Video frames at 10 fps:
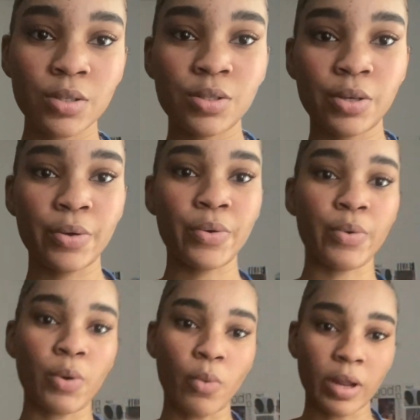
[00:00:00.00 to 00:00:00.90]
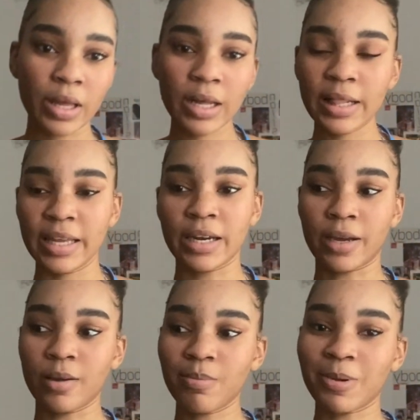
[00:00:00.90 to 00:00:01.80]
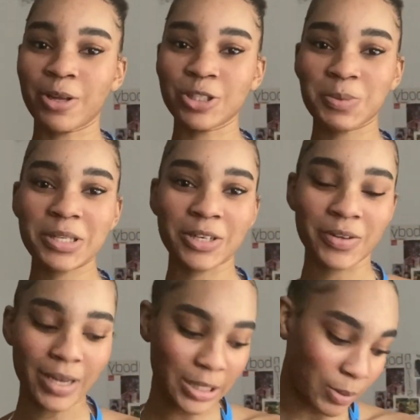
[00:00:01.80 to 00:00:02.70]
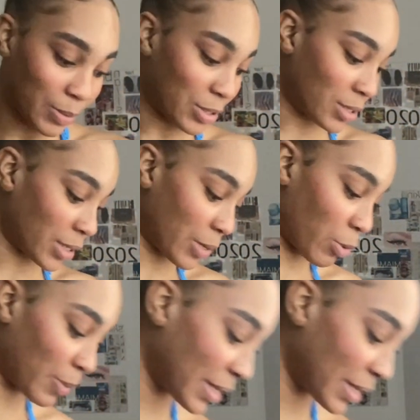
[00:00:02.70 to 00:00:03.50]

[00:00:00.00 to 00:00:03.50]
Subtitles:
So while I clean up, I just want to tell you guys what was